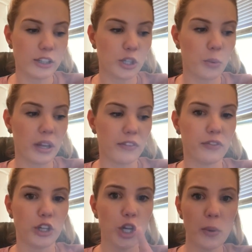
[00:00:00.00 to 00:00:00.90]
So if
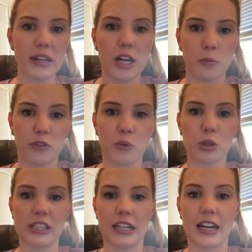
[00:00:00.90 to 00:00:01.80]
you ended up with
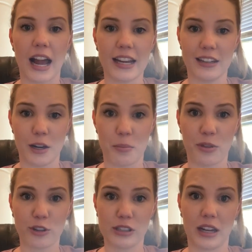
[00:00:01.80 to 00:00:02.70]
14 and I ended up
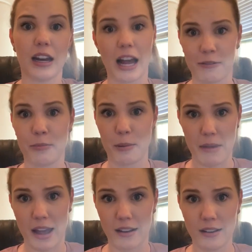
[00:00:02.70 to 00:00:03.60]
13, I would be
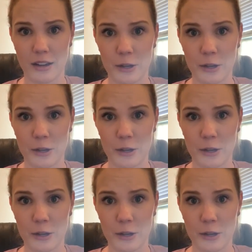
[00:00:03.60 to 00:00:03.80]
mad.